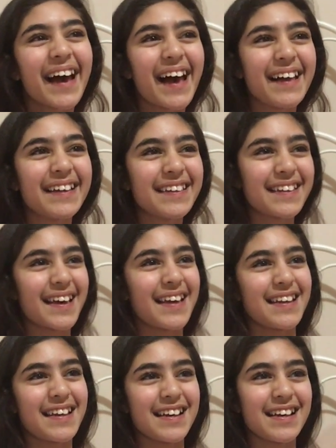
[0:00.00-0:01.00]
And
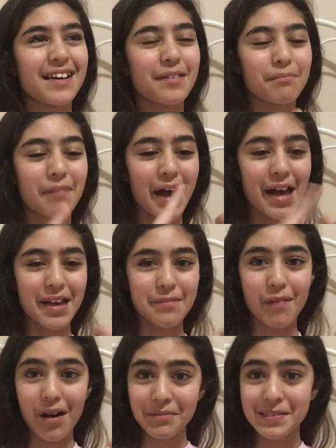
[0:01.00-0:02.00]
then my
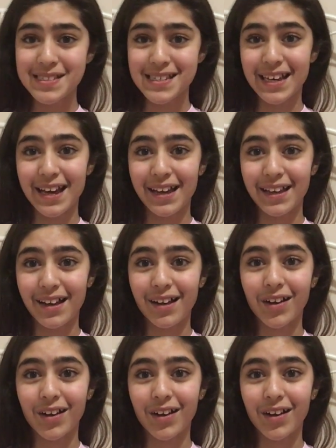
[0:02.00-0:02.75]
mom used to get